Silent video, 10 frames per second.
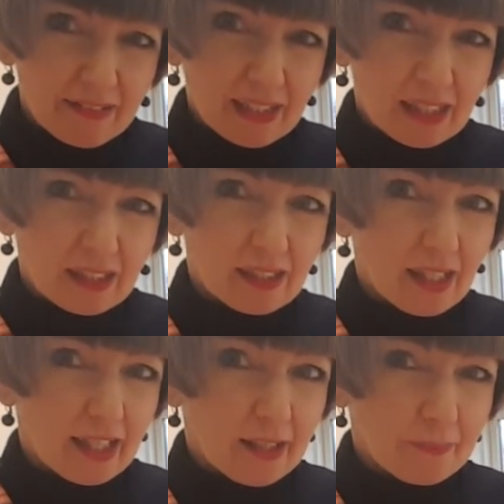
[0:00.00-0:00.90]
I think,
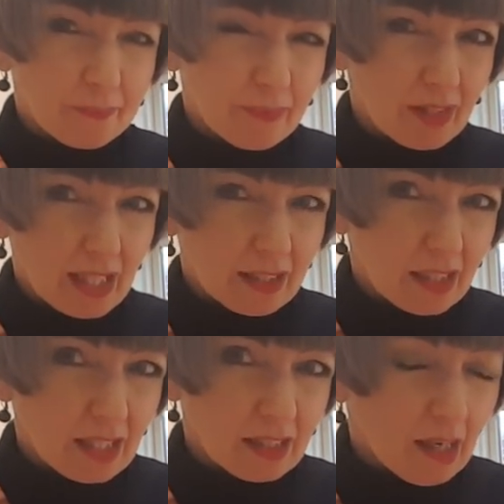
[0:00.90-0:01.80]

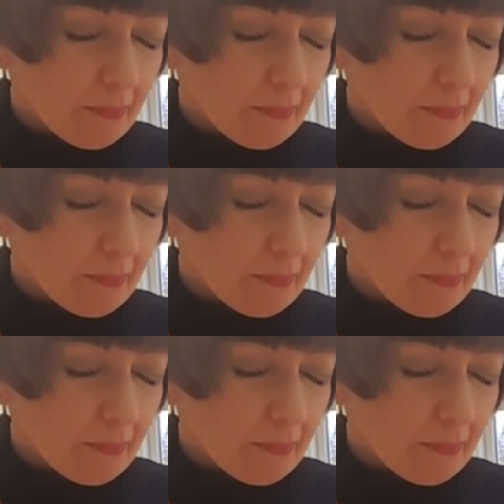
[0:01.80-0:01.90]
in